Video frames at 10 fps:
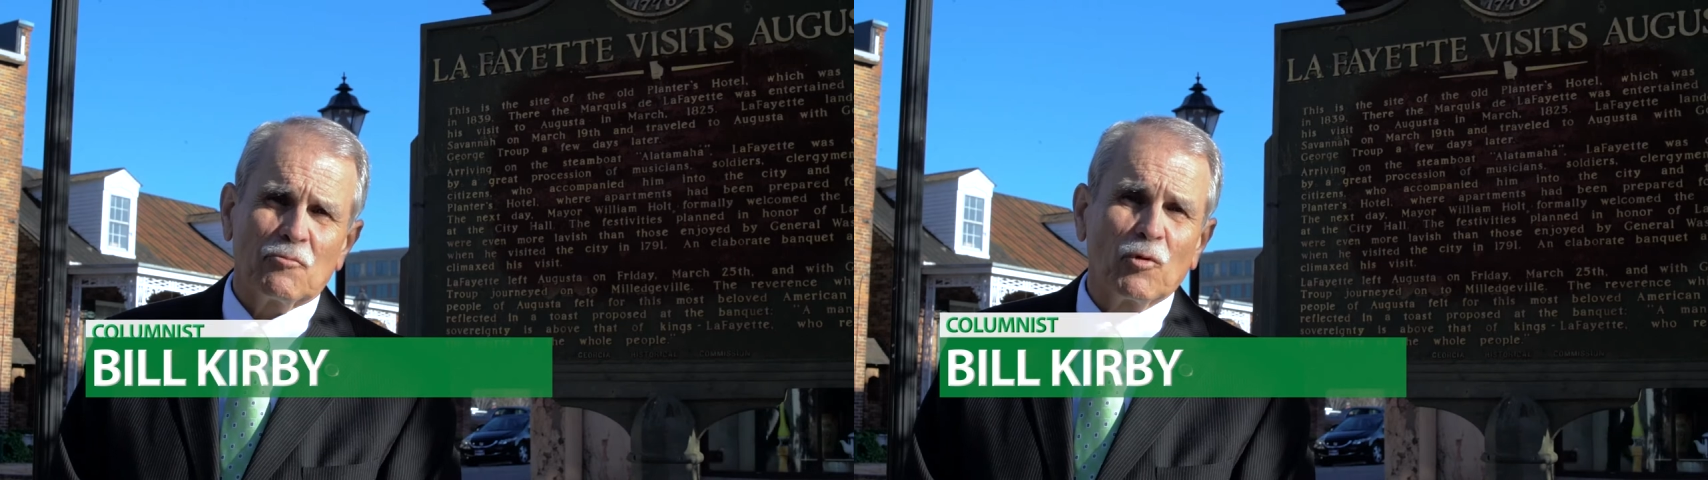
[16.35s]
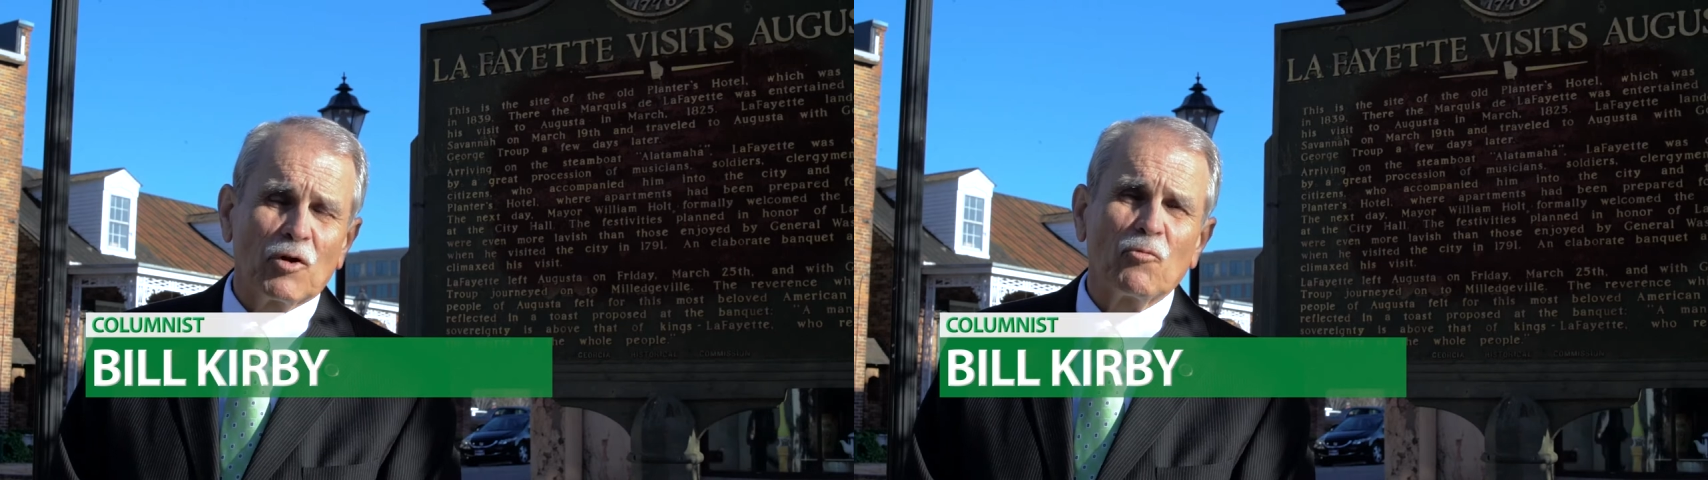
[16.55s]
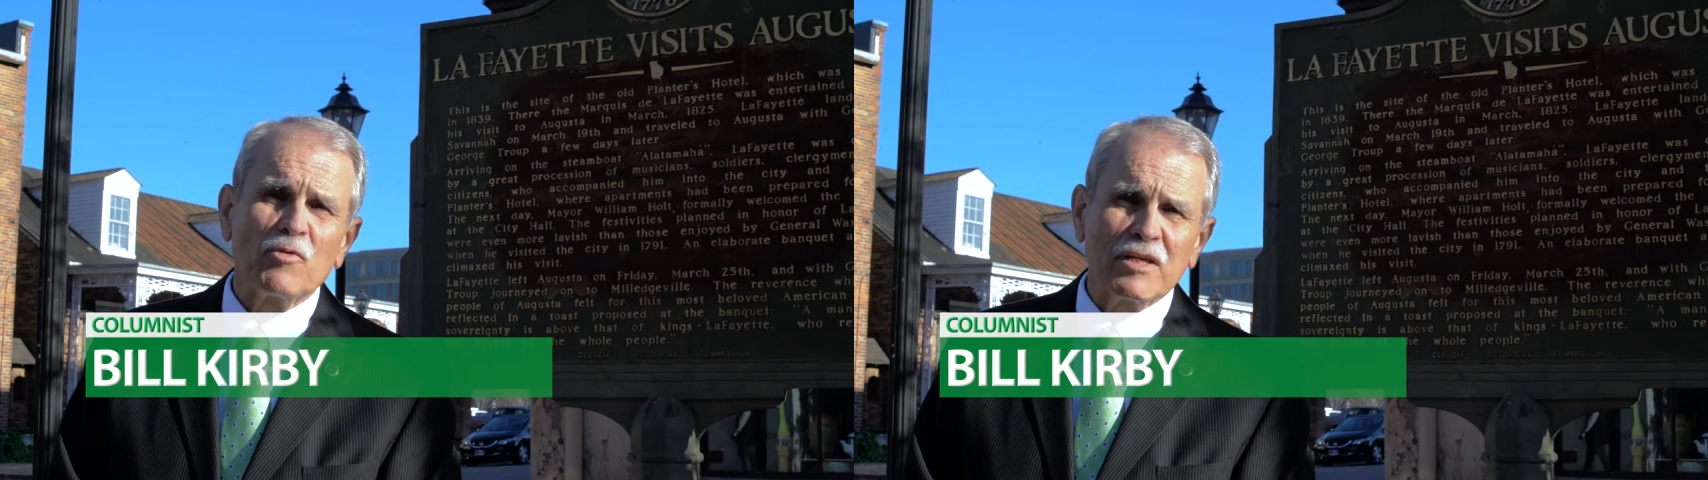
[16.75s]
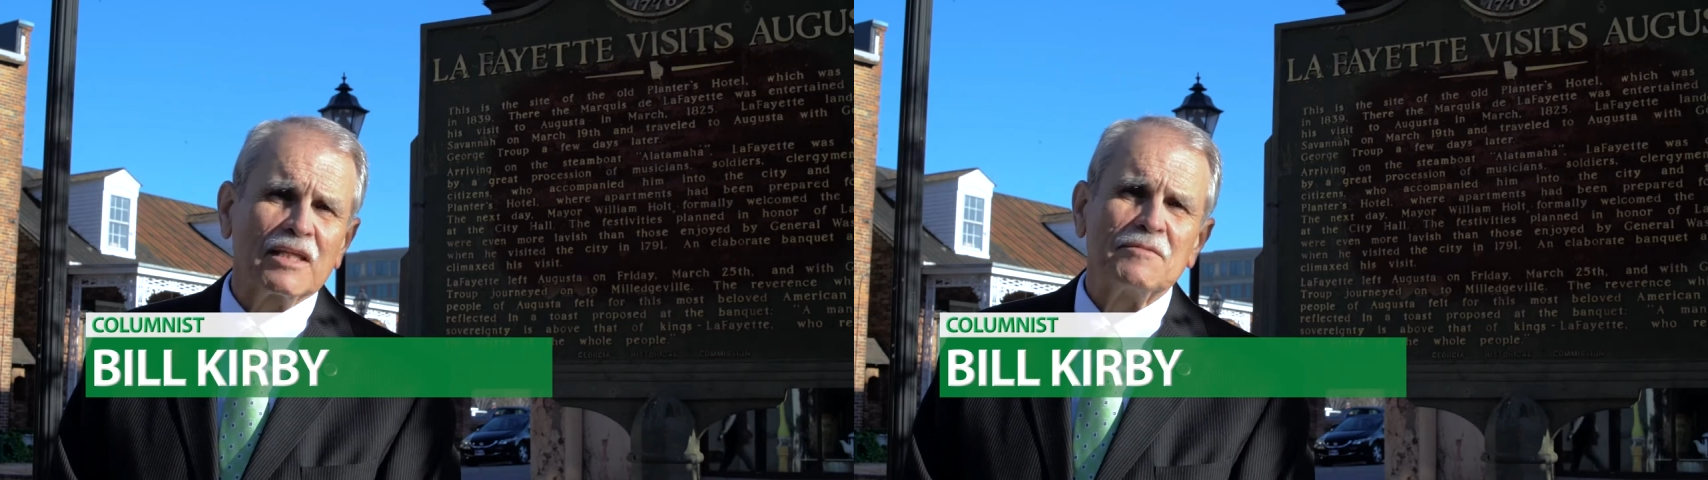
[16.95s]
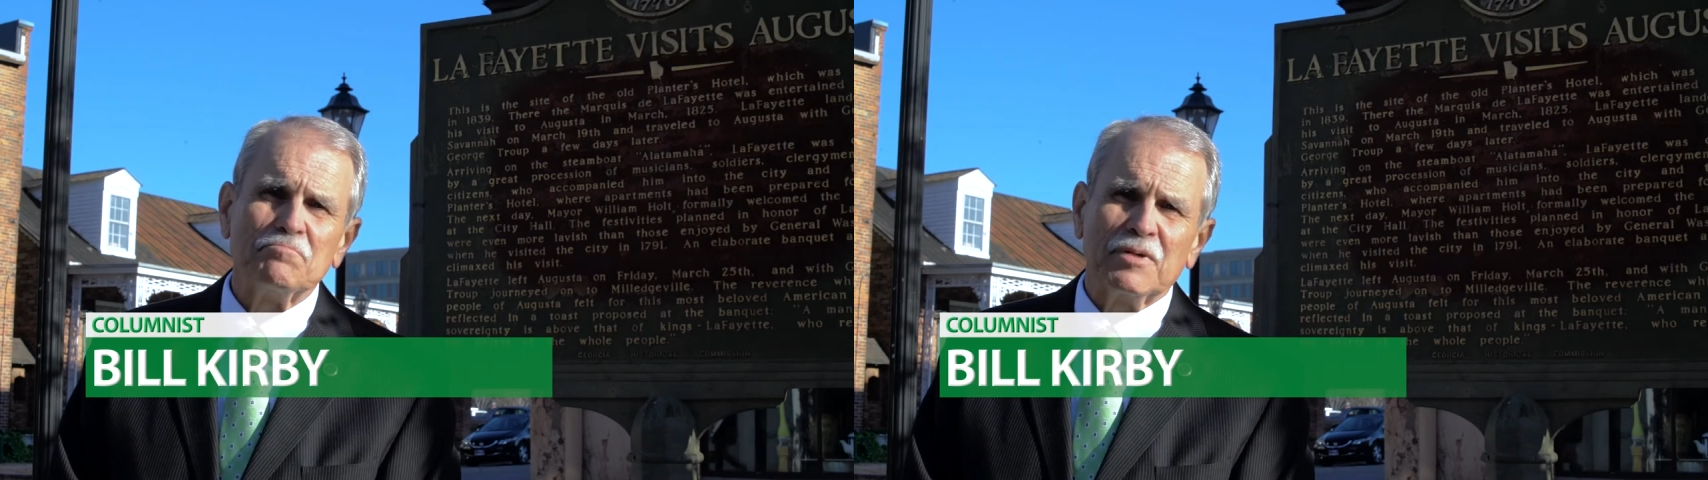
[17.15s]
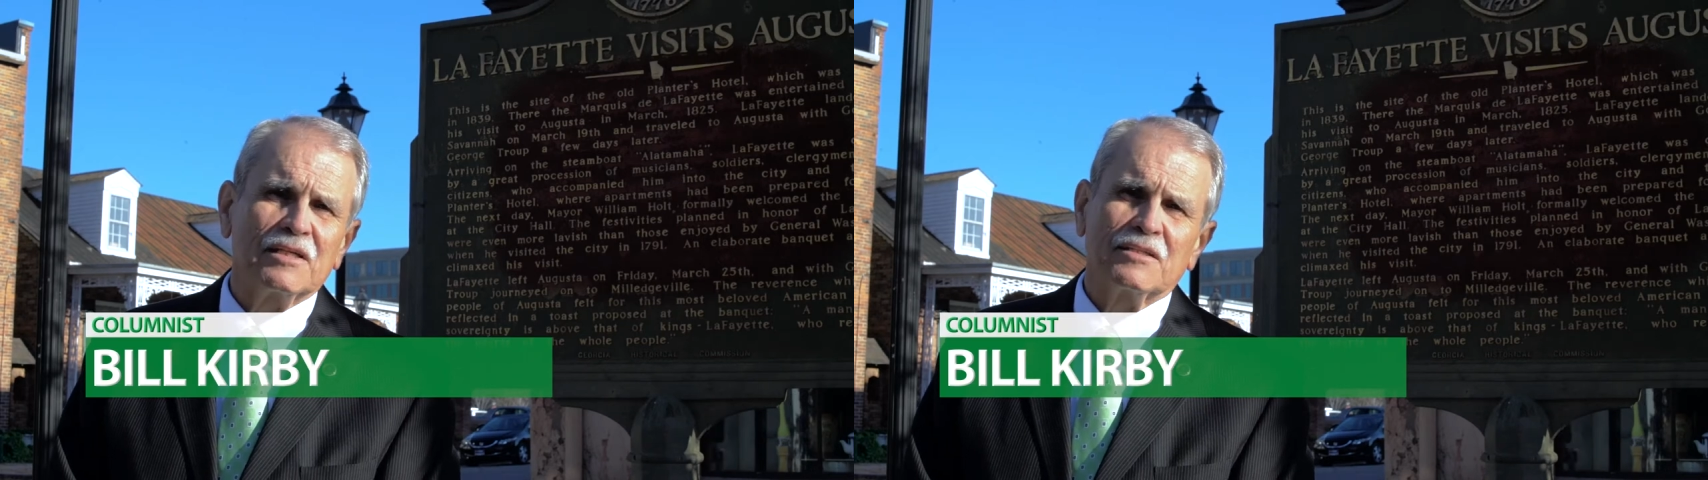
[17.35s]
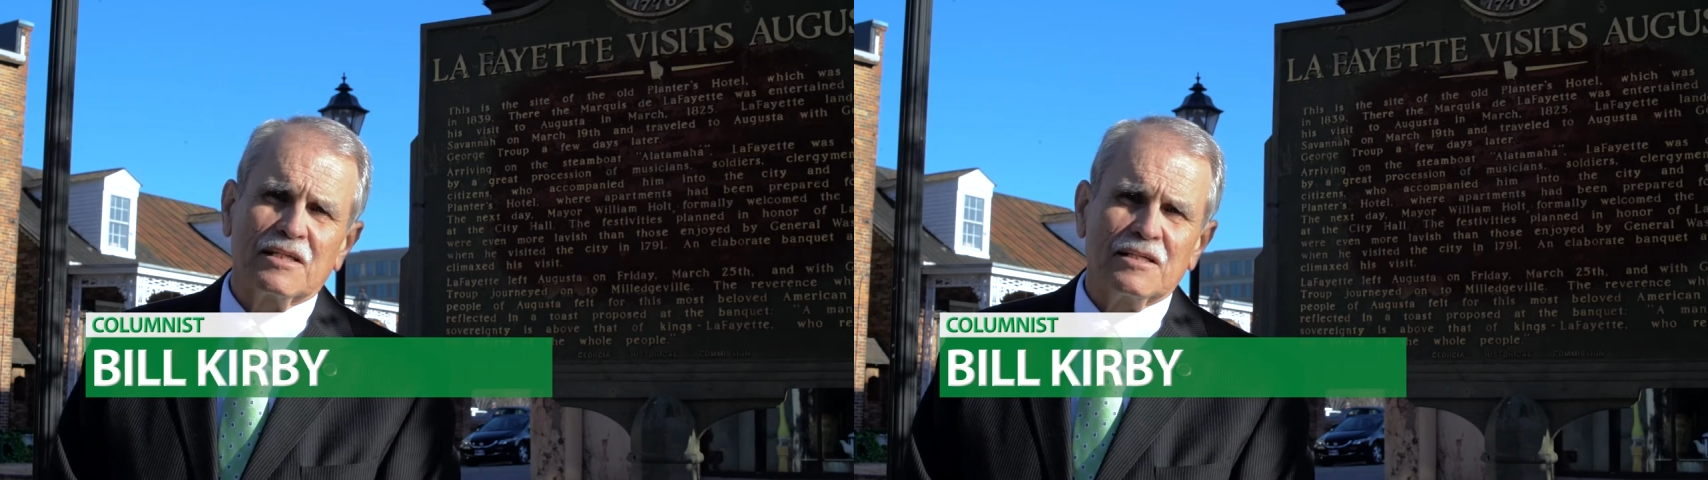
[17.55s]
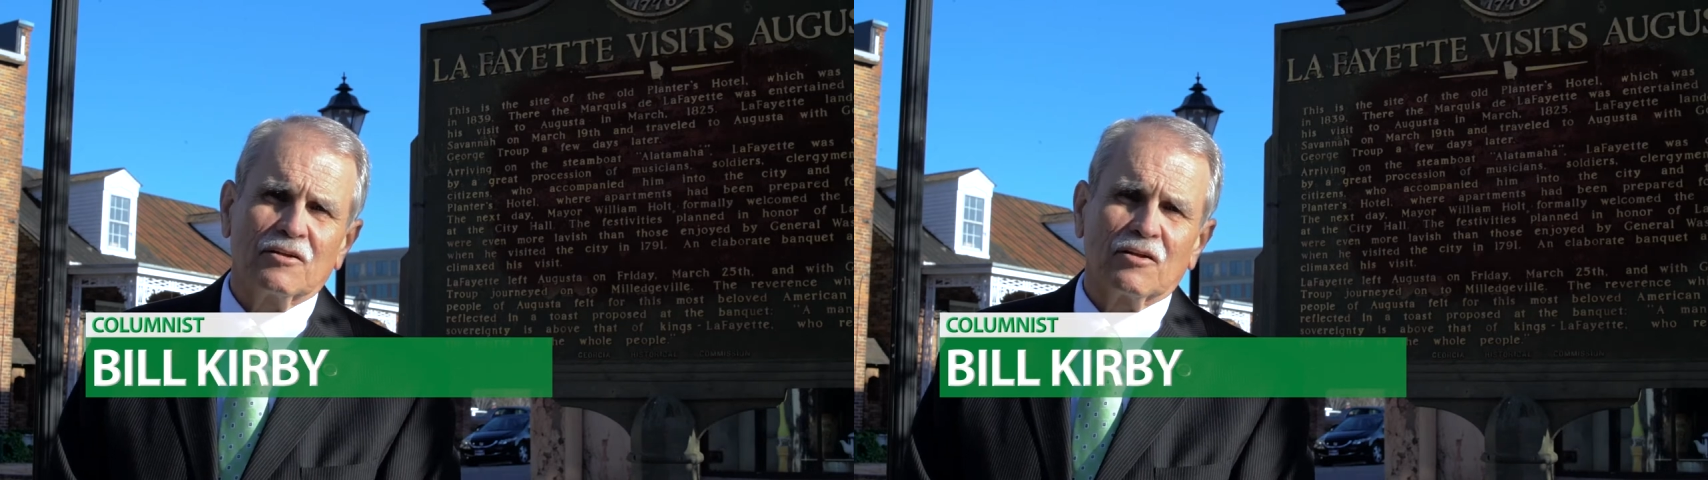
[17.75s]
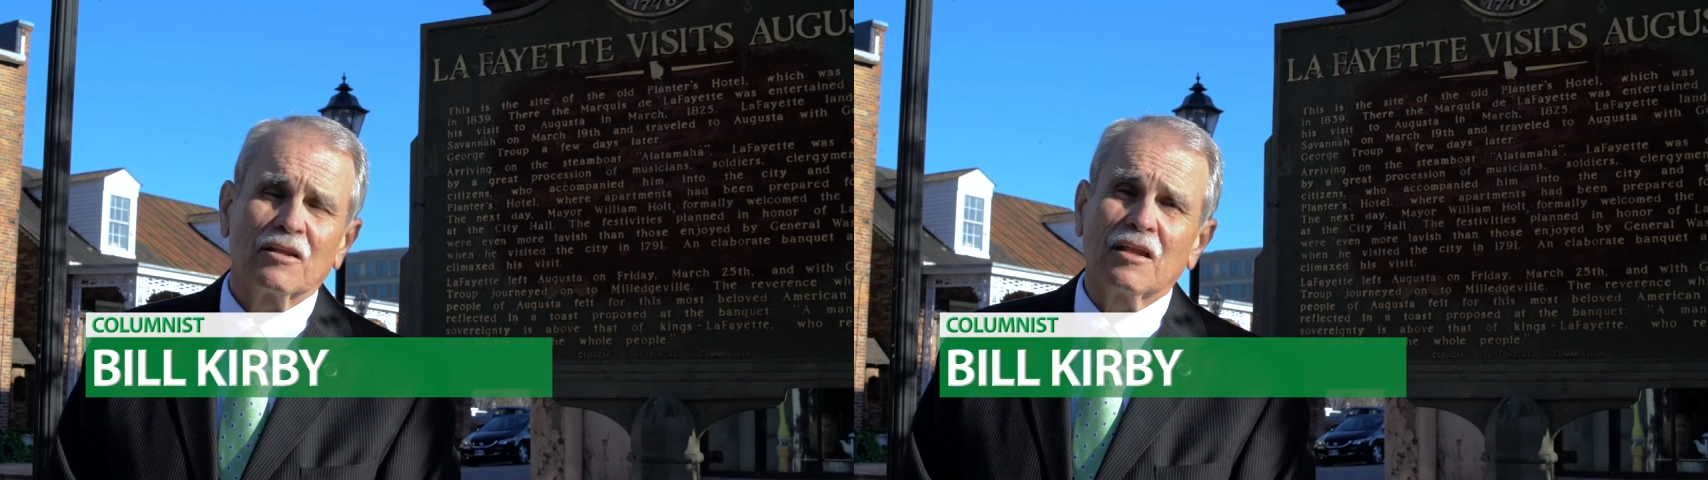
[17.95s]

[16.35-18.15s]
what a really big deal